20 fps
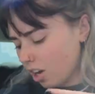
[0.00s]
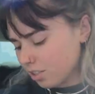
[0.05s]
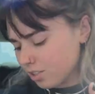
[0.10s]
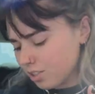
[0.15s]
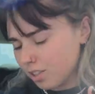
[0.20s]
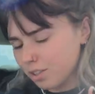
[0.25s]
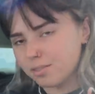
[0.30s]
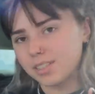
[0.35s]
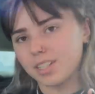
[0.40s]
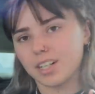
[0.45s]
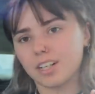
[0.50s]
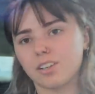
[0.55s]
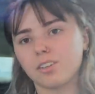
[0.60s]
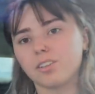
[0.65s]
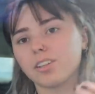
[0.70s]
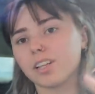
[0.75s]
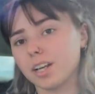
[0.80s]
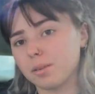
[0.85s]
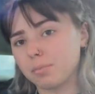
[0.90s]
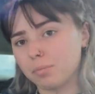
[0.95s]
Also, didn't know
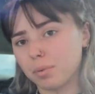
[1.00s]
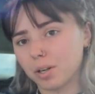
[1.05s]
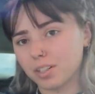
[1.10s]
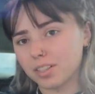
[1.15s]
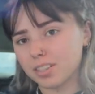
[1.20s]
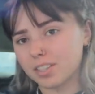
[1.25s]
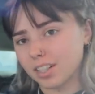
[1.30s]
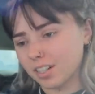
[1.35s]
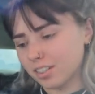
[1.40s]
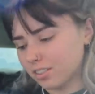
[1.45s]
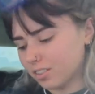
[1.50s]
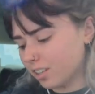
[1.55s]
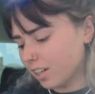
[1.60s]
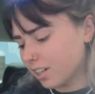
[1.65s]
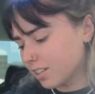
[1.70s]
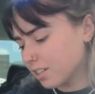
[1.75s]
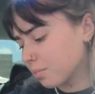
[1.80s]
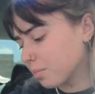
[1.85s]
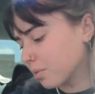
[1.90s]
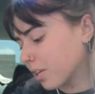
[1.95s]
they had Barq's there, so
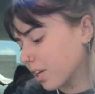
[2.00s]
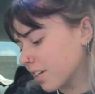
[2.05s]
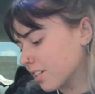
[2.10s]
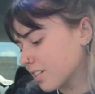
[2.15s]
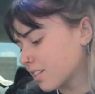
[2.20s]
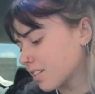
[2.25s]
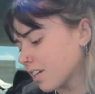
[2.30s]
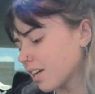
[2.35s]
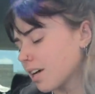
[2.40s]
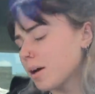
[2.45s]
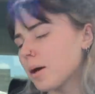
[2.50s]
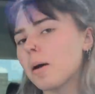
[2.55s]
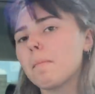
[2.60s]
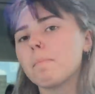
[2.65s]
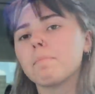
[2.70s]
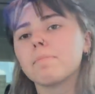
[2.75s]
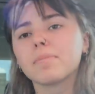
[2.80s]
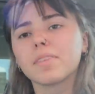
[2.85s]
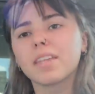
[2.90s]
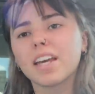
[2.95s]
that's a plus.
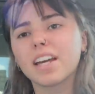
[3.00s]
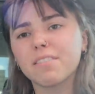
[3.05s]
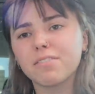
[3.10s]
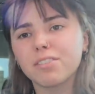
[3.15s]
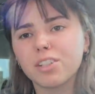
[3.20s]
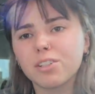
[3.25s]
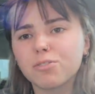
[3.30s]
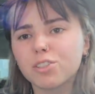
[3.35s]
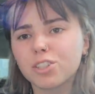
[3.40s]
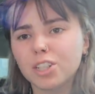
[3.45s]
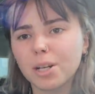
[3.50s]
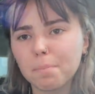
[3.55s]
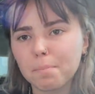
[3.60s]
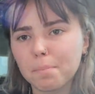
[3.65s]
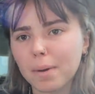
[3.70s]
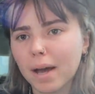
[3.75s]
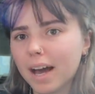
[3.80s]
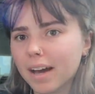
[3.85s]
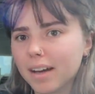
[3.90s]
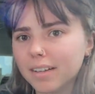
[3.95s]
They have new chip
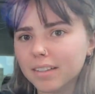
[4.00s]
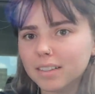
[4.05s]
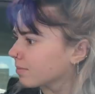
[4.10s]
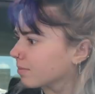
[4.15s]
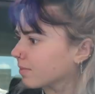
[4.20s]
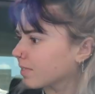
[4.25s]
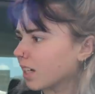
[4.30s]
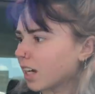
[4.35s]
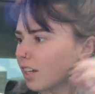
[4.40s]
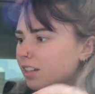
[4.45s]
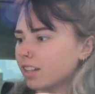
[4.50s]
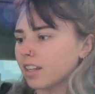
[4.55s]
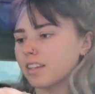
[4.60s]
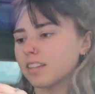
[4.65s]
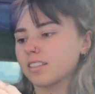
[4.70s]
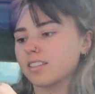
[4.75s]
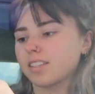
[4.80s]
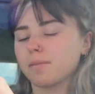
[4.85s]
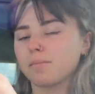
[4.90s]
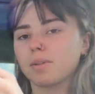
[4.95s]
bags. Are they the
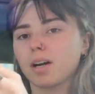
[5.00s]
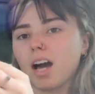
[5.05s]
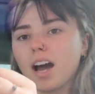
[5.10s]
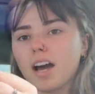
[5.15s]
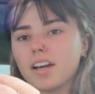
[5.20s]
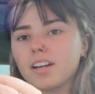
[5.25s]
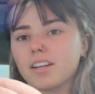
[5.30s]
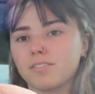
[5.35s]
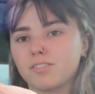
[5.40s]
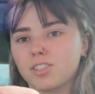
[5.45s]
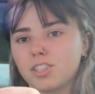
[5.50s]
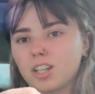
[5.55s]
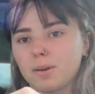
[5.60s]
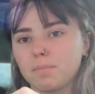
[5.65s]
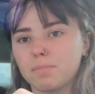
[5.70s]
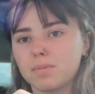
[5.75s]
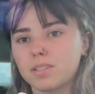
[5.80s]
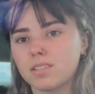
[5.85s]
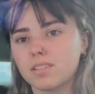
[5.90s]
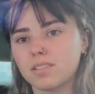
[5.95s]
same kind of
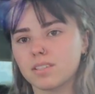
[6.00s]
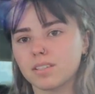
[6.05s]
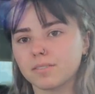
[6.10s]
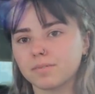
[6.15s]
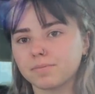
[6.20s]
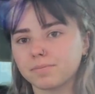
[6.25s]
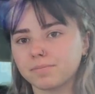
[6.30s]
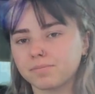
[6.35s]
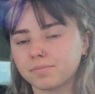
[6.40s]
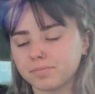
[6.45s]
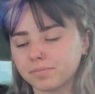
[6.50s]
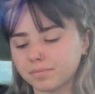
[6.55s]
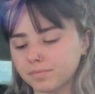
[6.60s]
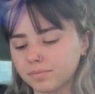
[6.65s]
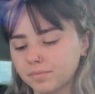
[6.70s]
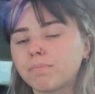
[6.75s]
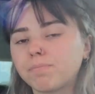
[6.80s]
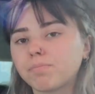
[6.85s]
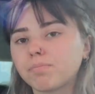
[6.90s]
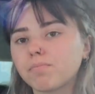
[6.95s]
chips?
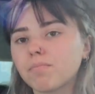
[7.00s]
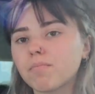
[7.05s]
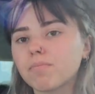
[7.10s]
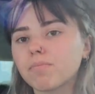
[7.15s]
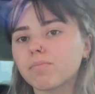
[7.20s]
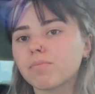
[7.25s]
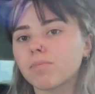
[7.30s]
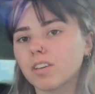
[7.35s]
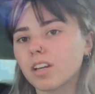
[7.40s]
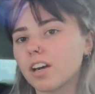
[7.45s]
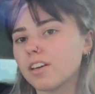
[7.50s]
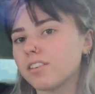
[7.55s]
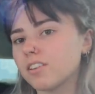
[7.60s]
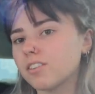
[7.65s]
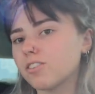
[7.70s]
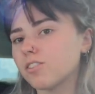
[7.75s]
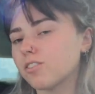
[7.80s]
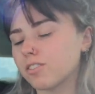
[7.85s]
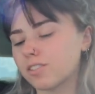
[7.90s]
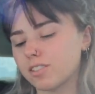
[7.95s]
I
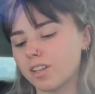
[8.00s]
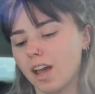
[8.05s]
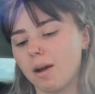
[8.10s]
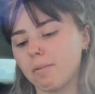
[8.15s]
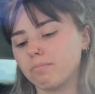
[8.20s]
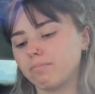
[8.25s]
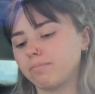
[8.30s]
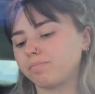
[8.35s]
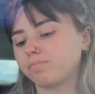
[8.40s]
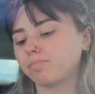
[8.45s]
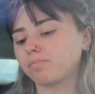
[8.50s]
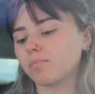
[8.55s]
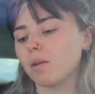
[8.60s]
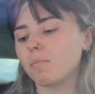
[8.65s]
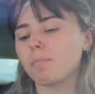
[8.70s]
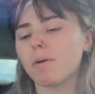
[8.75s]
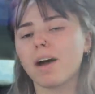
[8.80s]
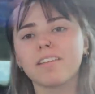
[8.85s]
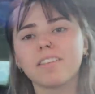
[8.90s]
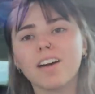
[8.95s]
think they're the same,
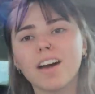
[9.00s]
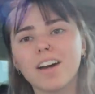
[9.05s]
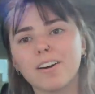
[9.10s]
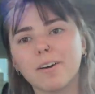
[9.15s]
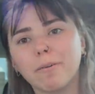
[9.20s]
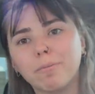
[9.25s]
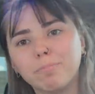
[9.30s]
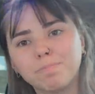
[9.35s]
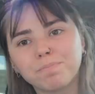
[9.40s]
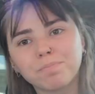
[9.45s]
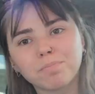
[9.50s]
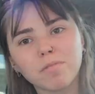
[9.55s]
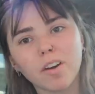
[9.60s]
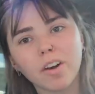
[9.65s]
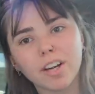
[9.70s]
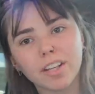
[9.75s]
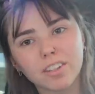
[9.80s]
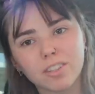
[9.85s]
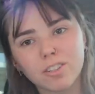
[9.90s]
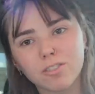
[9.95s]
but I like them. I
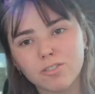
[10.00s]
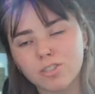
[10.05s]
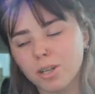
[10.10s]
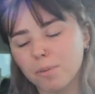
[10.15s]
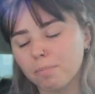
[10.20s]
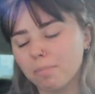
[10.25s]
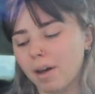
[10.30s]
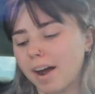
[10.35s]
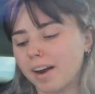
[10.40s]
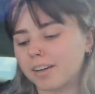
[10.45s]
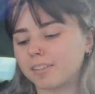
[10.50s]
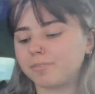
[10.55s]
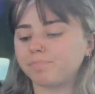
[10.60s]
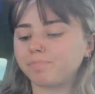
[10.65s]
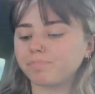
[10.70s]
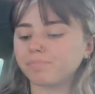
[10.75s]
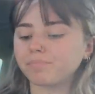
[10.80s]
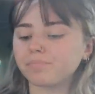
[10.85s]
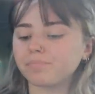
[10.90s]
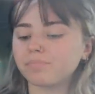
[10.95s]
like the new chip bag.
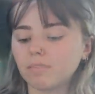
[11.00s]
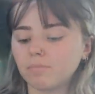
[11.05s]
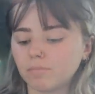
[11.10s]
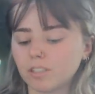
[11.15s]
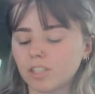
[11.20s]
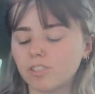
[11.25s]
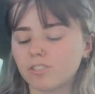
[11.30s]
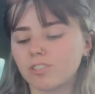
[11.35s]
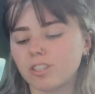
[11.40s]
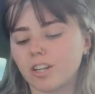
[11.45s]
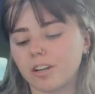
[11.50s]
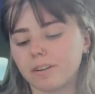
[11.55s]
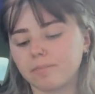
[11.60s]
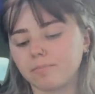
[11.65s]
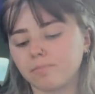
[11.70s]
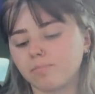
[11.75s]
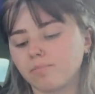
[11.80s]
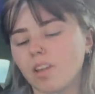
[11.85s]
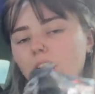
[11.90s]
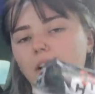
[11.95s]
Interesting.
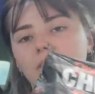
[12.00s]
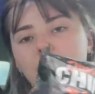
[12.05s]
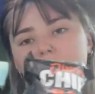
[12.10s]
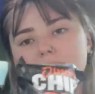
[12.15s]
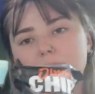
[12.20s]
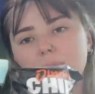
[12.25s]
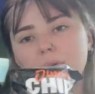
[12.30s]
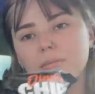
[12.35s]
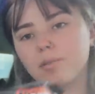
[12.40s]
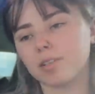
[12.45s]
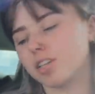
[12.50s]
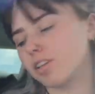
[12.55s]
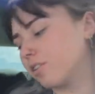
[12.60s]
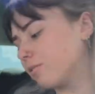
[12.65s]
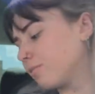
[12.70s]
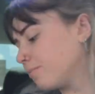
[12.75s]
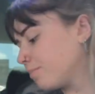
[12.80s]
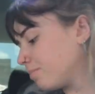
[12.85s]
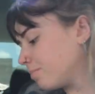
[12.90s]
I always get barbecue.